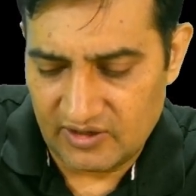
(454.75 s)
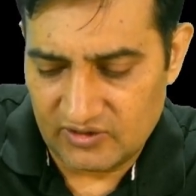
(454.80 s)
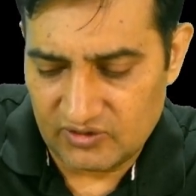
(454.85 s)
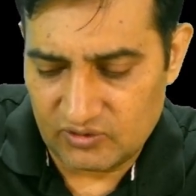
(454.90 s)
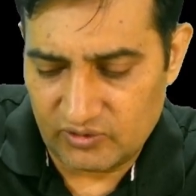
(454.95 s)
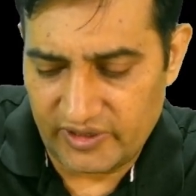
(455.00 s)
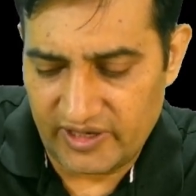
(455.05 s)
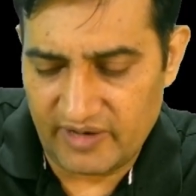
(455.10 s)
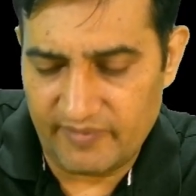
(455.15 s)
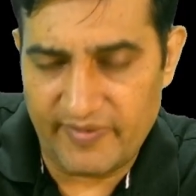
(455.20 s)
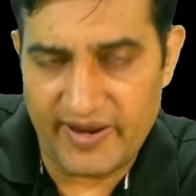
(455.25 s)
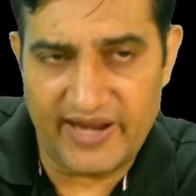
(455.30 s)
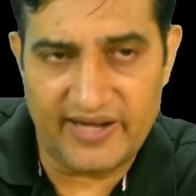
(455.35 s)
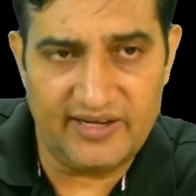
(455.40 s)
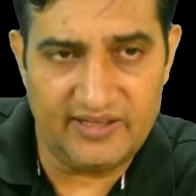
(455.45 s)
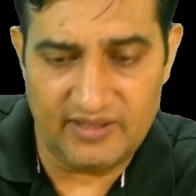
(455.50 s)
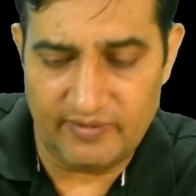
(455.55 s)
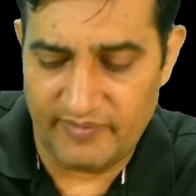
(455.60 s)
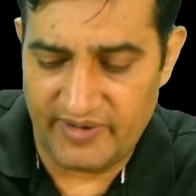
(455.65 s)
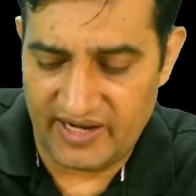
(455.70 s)
So in a man in
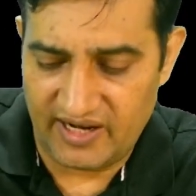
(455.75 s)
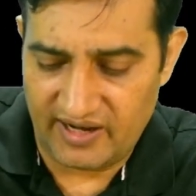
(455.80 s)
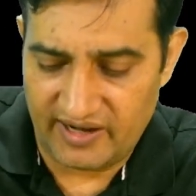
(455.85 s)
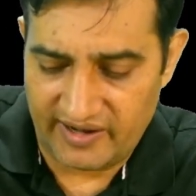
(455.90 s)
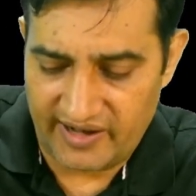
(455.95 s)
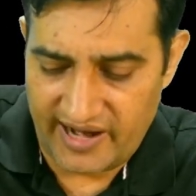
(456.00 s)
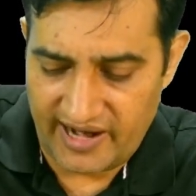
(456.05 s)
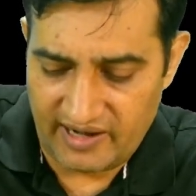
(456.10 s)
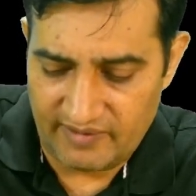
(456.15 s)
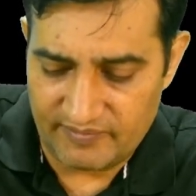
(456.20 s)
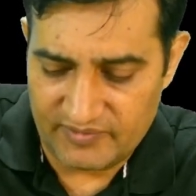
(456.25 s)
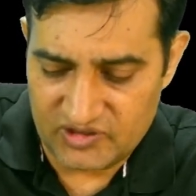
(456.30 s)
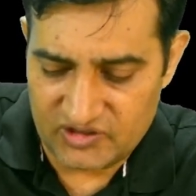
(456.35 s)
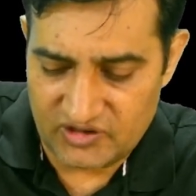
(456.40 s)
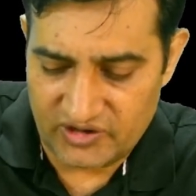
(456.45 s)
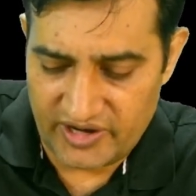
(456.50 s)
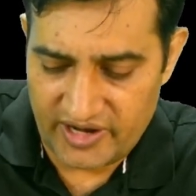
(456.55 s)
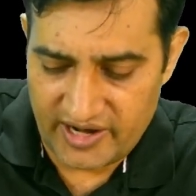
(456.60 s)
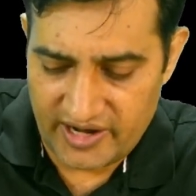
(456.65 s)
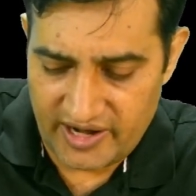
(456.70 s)
the middle attack,
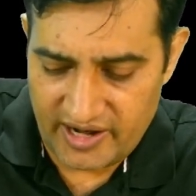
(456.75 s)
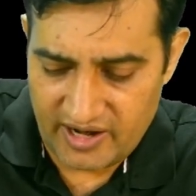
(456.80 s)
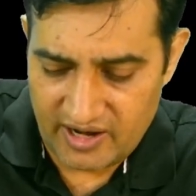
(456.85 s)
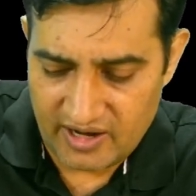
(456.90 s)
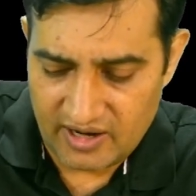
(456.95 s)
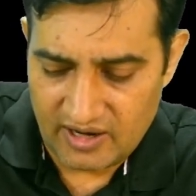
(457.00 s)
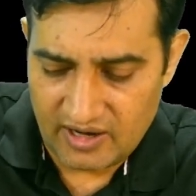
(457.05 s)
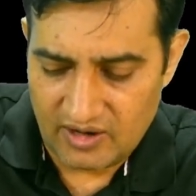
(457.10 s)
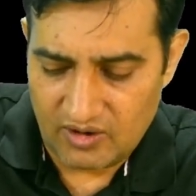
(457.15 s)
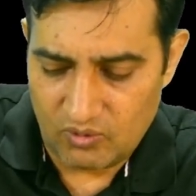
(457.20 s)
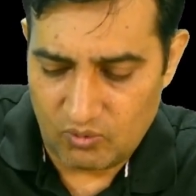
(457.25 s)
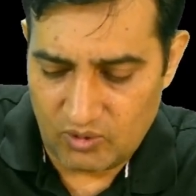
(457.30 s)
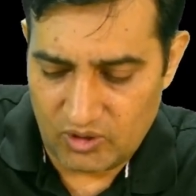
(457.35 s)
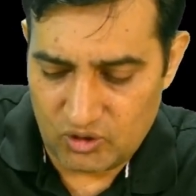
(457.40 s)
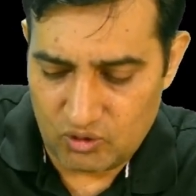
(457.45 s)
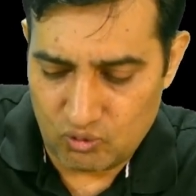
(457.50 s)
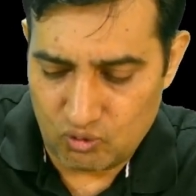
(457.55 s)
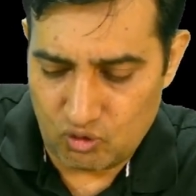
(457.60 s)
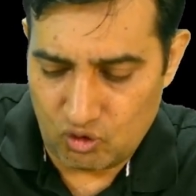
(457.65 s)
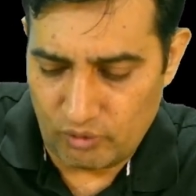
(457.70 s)
Mr. A want
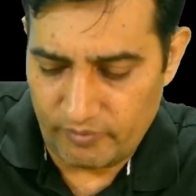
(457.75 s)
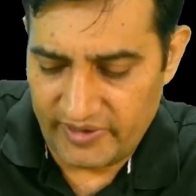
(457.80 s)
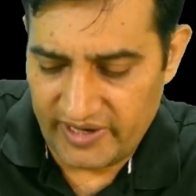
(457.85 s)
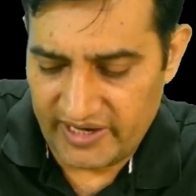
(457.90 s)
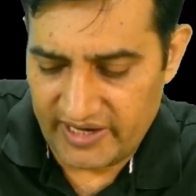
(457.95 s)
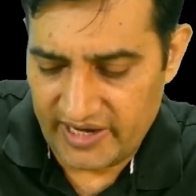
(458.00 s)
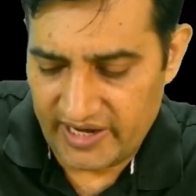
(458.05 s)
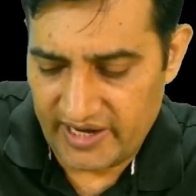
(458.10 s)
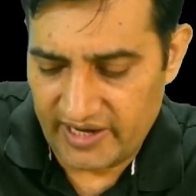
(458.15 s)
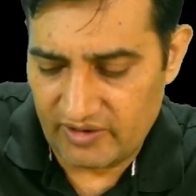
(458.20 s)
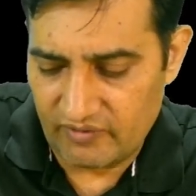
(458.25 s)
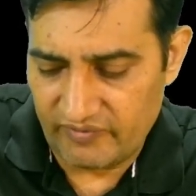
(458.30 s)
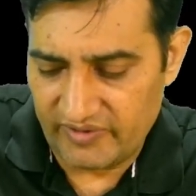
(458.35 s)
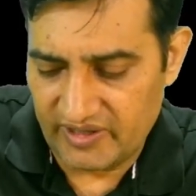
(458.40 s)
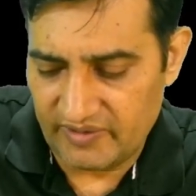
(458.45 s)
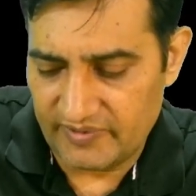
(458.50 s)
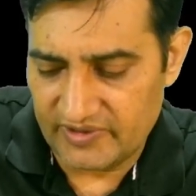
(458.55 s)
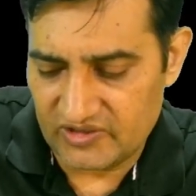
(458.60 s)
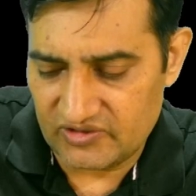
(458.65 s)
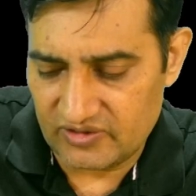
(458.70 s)
to communicate with
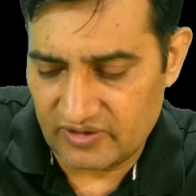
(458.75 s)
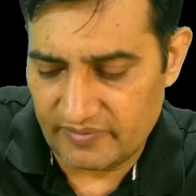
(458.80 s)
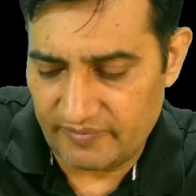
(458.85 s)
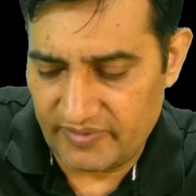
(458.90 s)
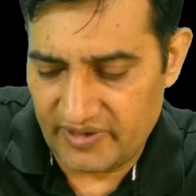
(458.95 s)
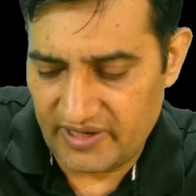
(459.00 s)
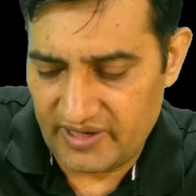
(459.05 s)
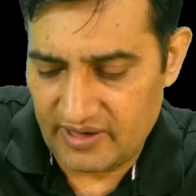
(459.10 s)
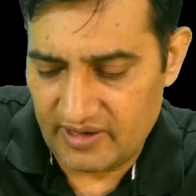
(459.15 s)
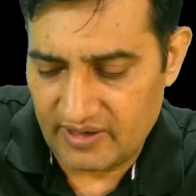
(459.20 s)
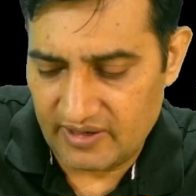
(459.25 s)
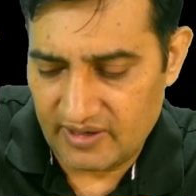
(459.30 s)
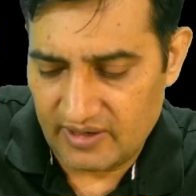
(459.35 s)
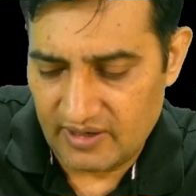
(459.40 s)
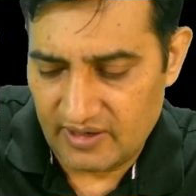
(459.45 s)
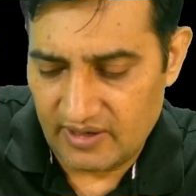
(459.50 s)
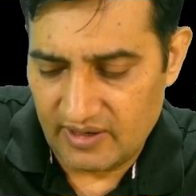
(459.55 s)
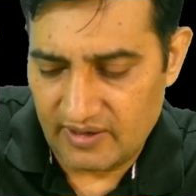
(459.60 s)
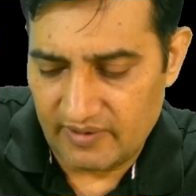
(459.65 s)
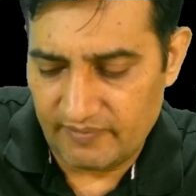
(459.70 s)
Mr. B,
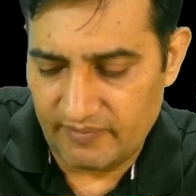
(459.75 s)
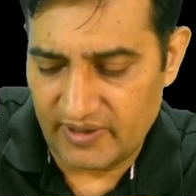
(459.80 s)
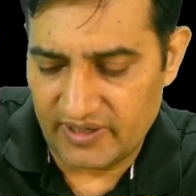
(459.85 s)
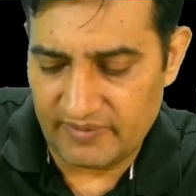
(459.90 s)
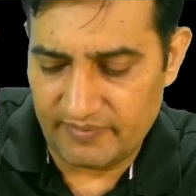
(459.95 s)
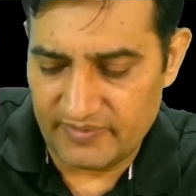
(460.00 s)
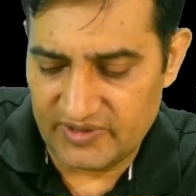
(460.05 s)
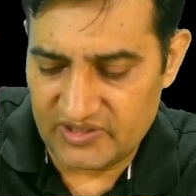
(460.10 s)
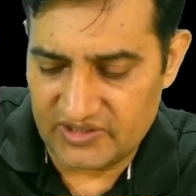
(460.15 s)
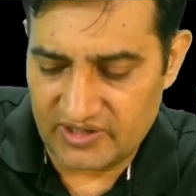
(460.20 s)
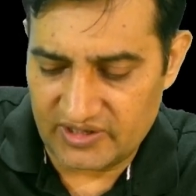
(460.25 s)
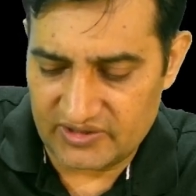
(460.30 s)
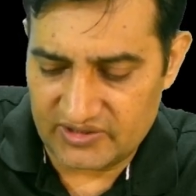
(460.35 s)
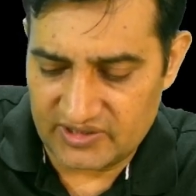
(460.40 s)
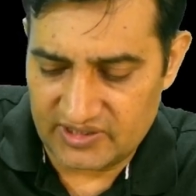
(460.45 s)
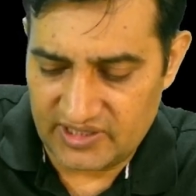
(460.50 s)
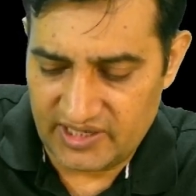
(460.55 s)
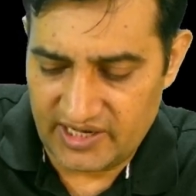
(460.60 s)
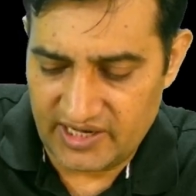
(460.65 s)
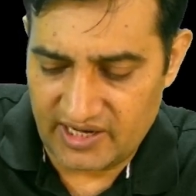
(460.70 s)
but Mr.
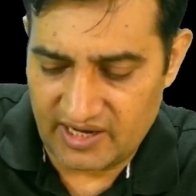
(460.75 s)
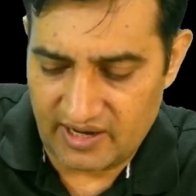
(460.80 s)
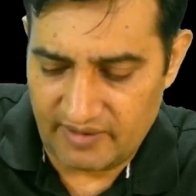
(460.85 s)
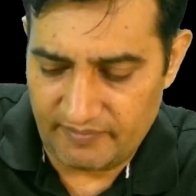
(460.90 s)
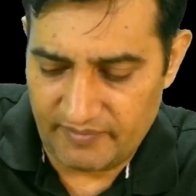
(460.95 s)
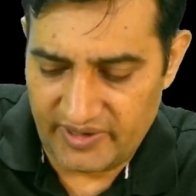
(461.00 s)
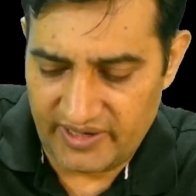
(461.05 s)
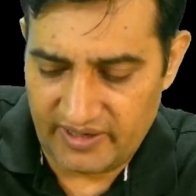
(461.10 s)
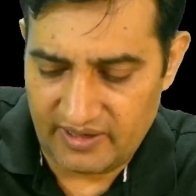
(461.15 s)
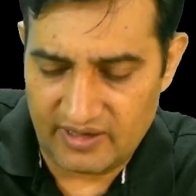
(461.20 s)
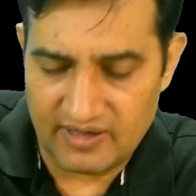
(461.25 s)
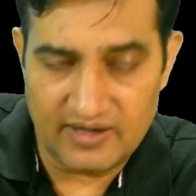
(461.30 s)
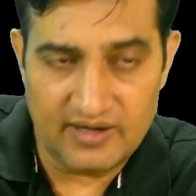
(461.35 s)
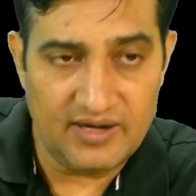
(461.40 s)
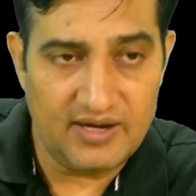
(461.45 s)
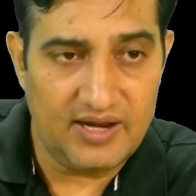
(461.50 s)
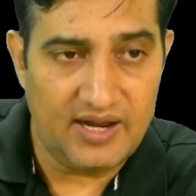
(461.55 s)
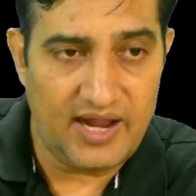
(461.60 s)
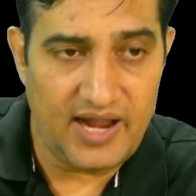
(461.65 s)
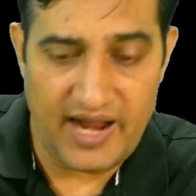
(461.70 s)
C come in
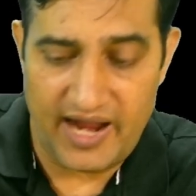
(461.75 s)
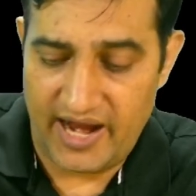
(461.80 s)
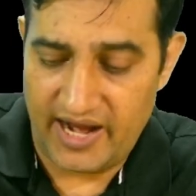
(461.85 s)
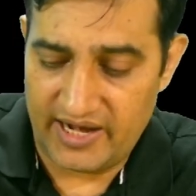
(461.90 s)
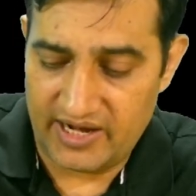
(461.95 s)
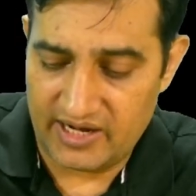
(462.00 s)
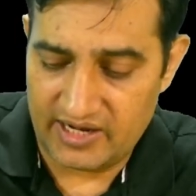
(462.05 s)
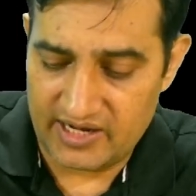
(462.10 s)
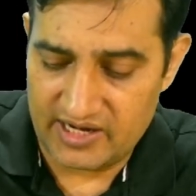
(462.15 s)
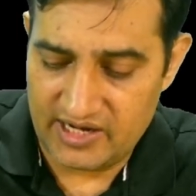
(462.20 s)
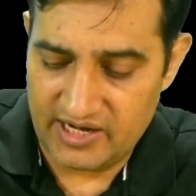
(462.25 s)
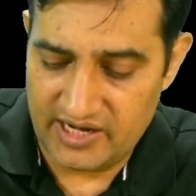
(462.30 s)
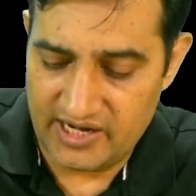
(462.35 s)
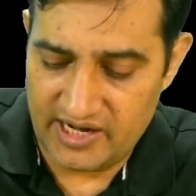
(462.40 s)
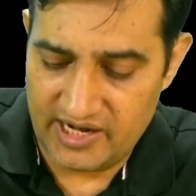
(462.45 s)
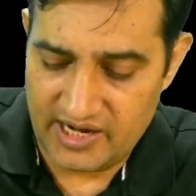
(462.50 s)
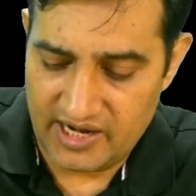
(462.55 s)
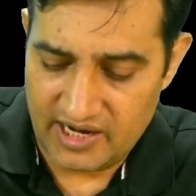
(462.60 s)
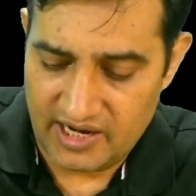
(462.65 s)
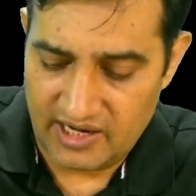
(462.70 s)
and
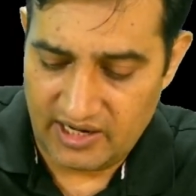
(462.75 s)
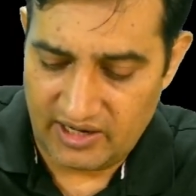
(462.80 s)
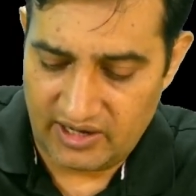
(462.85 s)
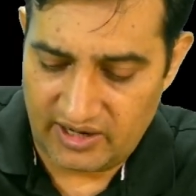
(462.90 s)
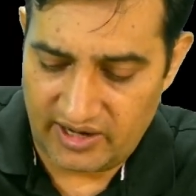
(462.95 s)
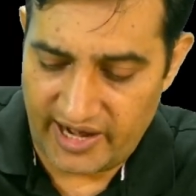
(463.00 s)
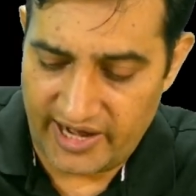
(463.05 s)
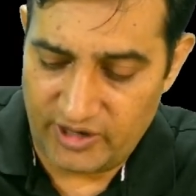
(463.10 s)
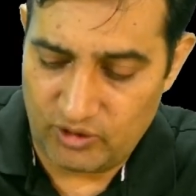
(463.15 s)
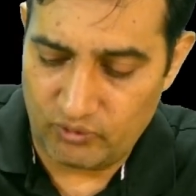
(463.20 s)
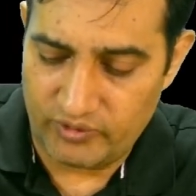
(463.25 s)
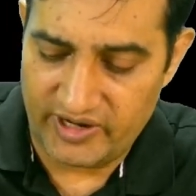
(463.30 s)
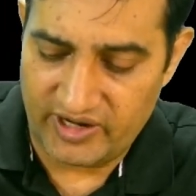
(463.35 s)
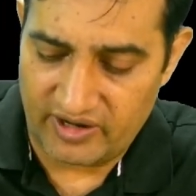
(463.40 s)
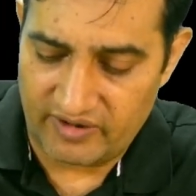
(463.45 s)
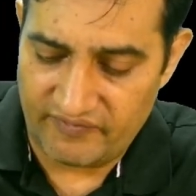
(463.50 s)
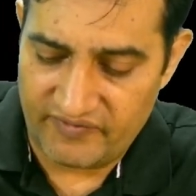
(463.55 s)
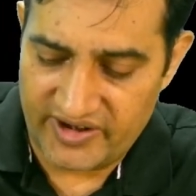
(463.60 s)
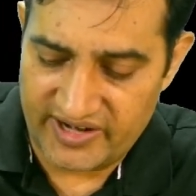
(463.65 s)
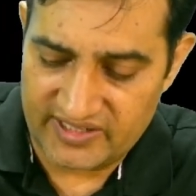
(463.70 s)
he try to
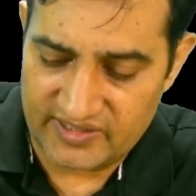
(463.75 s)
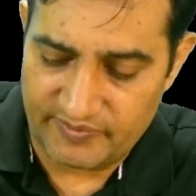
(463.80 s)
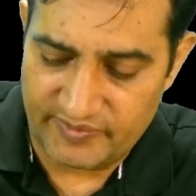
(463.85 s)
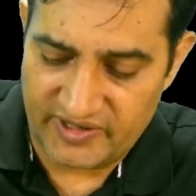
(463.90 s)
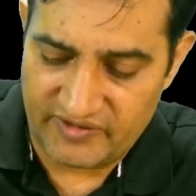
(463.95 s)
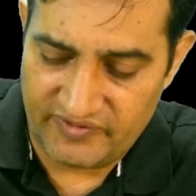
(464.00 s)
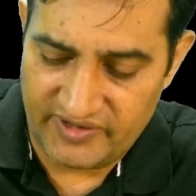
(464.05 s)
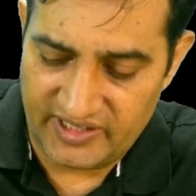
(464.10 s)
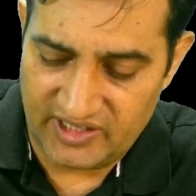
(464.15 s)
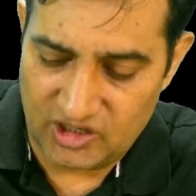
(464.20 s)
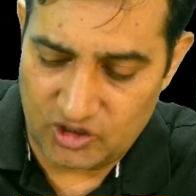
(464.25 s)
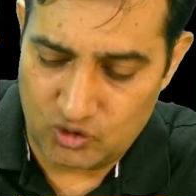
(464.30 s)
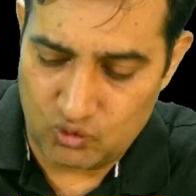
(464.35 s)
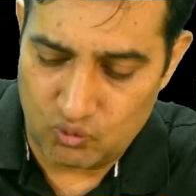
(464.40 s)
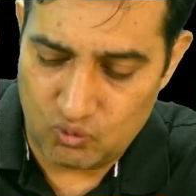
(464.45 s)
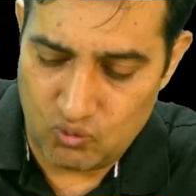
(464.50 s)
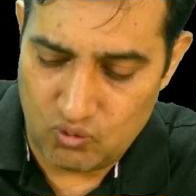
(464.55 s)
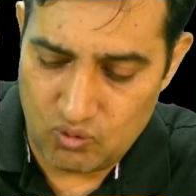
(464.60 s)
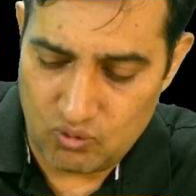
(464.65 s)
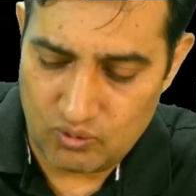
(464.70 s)
interface between the two,